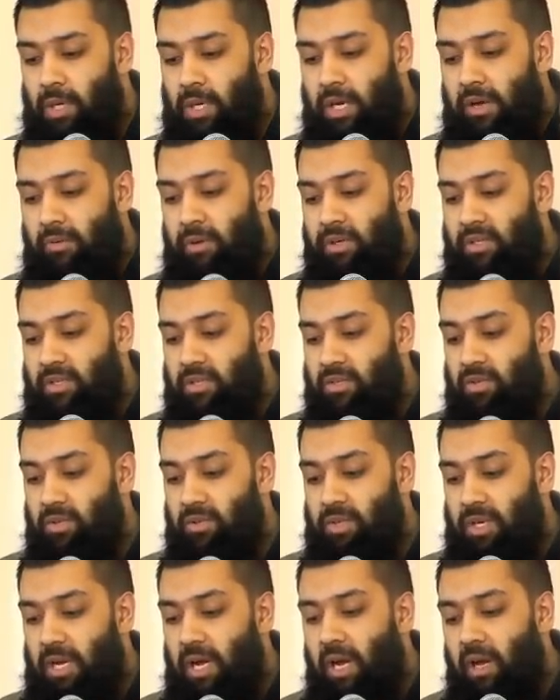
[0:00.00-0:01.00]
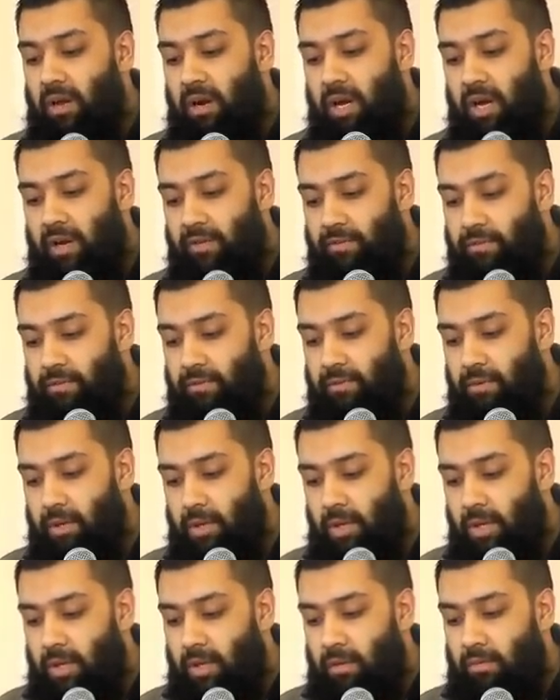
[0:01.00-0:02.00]
Likewise in Surah Al-A'raf,
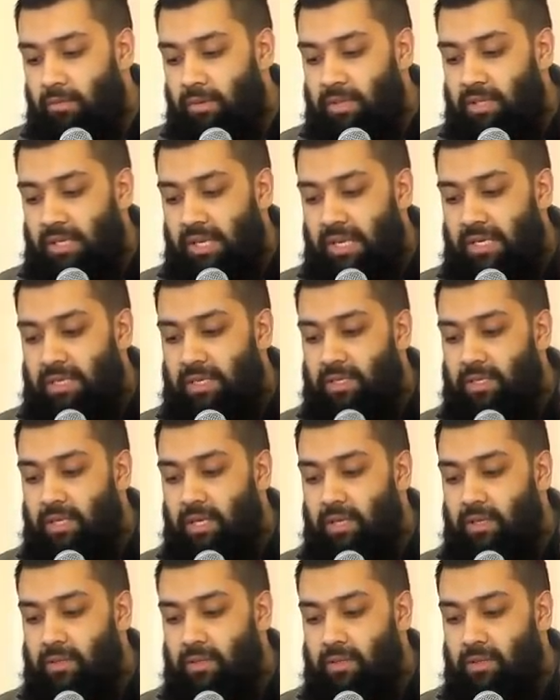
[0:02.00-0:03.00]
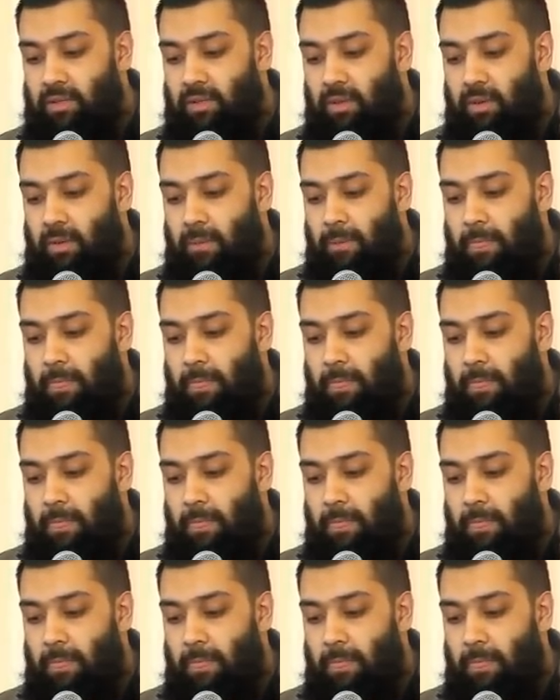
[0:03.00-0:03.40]
verse 96,